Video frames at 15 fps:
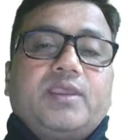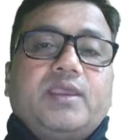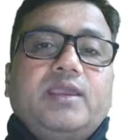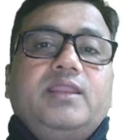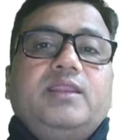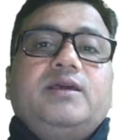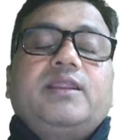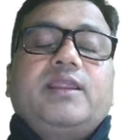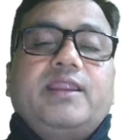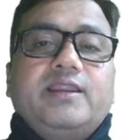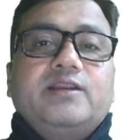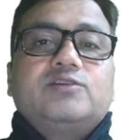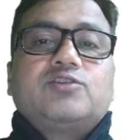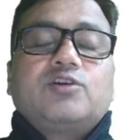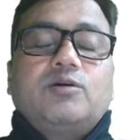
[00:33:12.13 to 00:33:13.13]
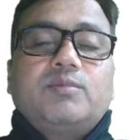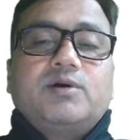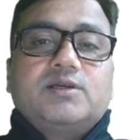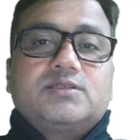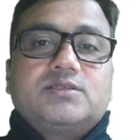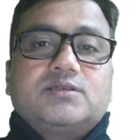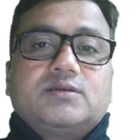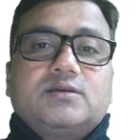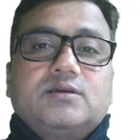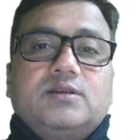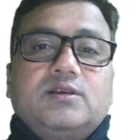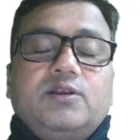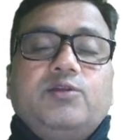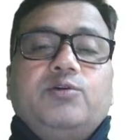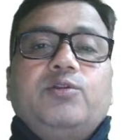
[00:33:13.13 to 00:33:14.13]
in cranial traumas
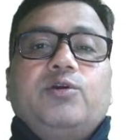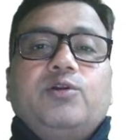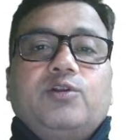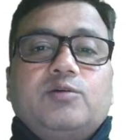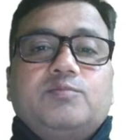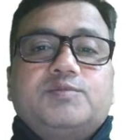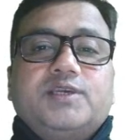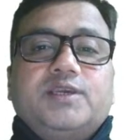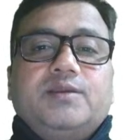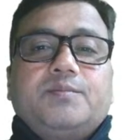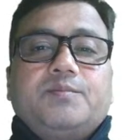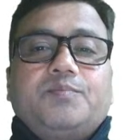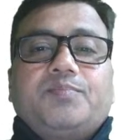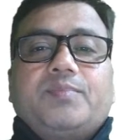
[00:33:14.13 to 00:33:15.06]
during autopsy.